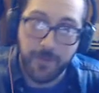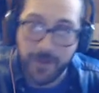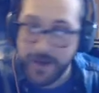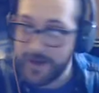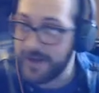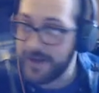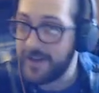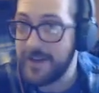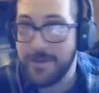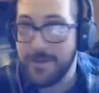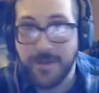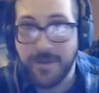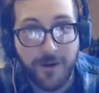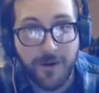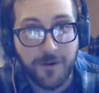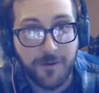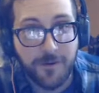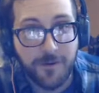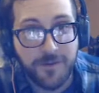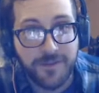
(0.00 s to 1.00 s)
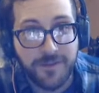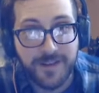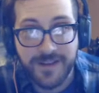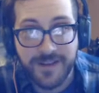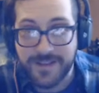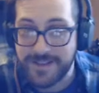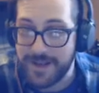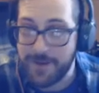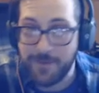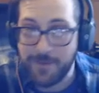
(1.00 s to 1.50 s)
We got to keep going with
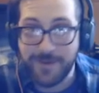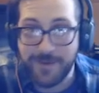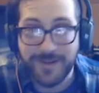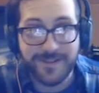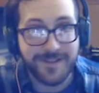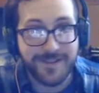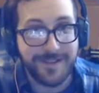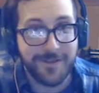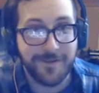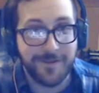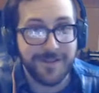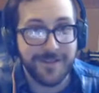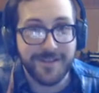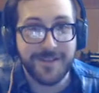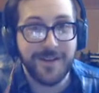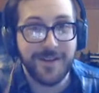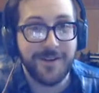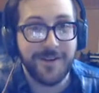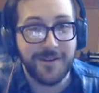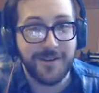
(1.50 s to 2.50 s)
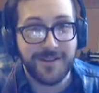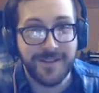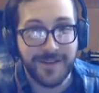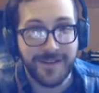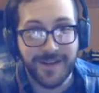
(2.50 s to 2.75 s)
this. I want to see where this goes.